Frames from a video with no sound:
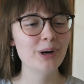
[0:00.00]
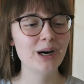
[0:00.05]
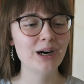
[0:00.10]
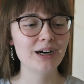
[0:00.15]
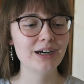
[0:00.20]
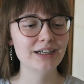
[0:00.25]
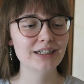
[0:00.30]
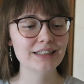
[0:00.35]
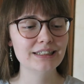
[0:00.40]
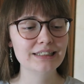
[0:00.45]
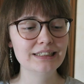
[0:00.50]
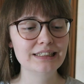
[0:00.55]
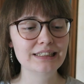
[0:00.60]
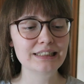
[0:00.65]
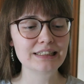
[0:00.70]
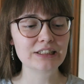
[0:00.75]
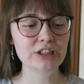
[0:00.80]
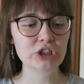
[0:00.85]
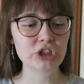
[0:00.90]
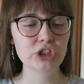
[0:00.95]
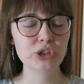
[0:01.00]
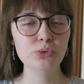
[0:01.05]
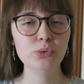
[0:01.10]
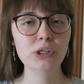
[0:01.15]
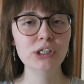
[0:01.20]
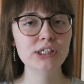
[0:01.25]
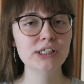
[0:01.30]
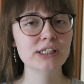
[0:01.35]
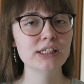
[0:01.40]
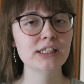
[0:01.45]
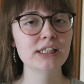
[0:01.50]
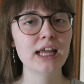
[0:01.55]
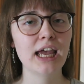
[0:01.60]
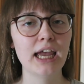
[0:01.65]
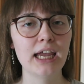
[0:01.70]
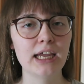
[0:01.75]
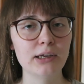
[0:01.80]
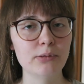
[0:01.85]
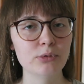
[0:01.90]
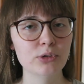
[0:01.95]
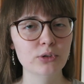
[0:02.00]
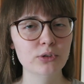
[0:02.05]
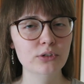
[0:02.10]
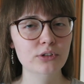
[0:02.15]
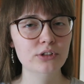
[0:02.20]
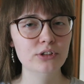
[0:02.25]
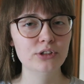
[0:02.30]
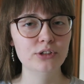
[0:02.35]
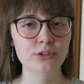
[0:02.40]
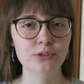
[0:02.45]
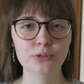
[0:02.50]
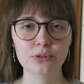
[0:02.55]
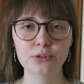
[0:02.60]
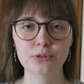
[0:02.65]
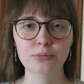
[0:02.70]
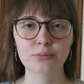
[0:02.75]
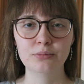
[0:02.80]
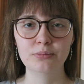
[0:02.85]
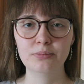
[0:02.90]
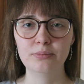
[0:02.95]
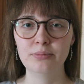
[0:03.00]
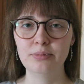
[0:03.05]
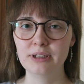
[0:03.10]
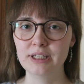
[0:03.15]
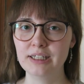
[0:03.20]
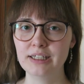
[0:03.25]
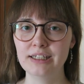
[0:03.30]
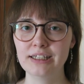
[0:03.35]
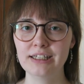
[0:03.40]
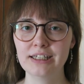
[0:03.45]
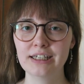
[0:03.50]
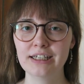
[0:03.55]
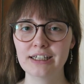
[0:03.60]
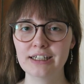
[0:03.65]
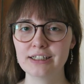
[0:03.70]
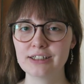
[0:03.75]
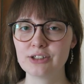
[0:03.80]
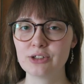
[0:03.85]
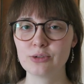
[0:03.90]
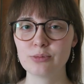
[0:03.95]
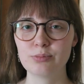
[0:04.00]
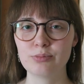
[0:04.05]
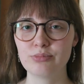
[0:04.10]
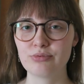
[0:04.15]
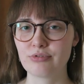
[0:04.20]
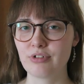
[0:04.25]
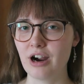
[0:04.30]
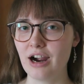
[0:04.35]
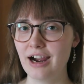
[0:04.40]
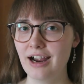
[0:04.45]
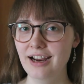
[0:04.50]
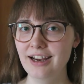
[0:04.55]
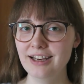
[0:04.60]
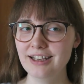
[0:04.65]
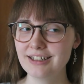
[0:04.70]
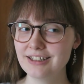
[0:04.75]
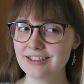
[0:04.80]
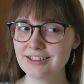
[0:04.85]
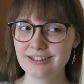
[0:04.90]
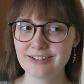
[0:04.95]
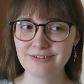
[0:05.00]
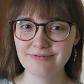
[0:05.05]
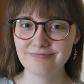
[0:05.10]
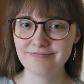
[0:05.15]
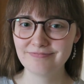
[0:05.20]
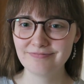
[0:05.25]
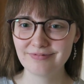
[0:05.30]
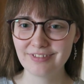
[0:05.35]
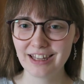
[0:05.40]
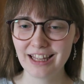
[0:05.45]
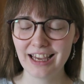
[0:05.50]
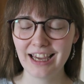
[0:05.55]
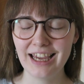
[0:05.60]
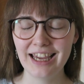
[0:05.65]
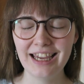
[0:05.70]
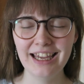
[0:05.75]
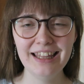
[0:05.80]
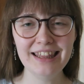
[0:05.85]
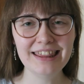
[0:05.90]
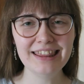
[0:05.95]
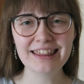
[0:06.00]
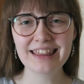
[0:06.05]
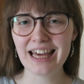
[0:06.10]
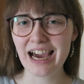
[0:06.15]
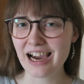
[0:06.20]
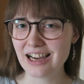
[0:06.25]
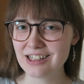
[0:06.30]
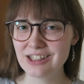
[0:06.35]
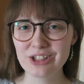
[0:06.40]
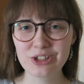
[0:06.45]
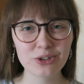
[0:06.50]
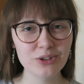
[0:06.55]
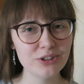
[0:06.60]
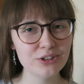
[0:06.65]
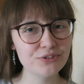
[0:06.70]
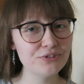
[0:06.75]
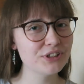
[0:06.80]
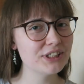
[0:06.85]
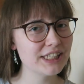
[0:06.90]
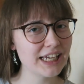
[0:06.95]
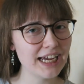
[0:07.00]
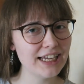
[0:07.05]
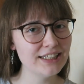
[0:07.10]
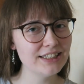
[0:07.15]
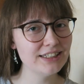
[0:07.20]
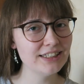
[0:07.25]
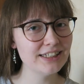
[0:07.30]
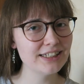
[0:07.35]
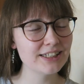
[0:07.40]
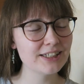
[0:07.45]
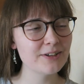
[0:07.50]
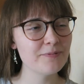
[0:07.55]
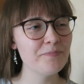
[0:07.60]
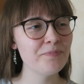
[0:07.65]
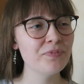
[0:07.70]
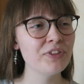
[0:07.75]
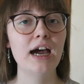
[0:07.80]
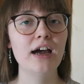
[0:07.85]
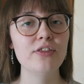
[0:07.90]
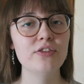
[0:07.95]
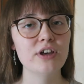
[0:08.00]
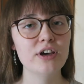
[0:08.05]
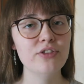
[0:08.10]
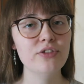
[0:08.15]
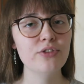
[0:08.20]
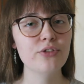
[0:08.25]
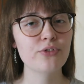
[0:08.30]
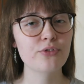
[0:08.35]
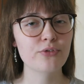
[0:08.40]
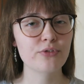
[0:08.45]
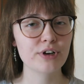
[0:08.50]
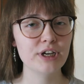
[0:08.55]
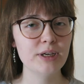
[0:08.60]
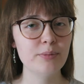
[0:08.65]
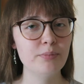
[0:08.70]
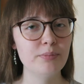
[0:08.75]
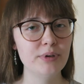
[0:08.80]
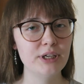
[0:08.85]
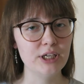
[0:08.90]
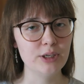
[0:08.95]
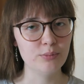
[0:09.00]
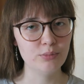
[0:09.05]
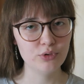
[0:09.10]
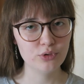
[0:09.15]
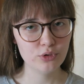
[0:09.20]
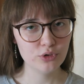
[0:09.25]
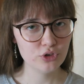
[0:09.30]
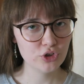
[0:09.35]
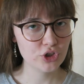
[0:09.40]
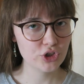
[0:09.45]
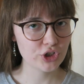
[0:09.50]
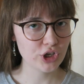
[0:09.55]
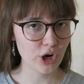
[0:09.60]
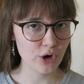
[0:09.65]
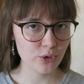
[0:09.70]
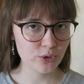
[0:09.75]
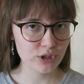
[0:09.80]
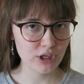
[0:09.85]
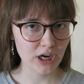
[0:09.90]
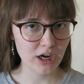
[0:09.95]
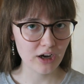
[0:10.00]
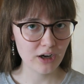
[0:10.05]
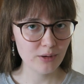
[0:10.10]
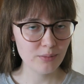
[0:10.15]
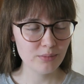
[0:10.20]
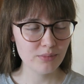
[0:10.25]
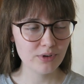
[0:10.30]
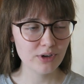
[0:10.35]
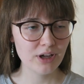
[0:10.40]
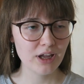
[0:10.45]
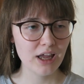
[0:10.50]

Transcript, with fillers: but she wasn't able to be his bride in that sort of sense. And then three people showed up